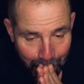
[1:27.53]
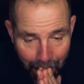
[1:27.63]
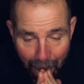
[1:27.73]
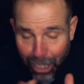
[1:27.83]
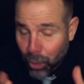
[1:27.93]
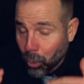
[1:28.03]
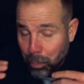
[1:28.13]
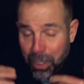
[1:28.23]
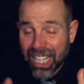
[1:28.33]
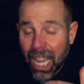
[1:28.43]
And he would
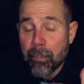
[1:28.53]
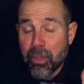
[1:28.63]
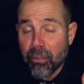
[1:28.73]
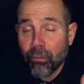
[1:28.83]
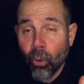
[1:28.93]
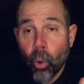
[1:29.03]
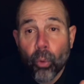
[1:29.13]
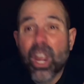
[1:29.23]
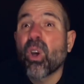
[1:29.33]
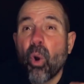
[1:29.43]
pick up the phone
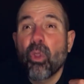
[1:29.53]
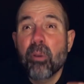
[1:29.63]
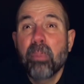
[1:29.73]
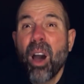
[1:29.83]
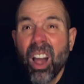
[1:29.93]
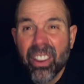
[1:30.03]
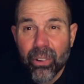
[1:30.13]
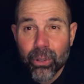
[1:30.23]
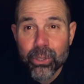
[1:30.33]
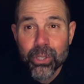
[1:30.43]
and call the
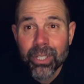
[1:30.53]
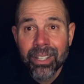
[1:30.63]
buyers.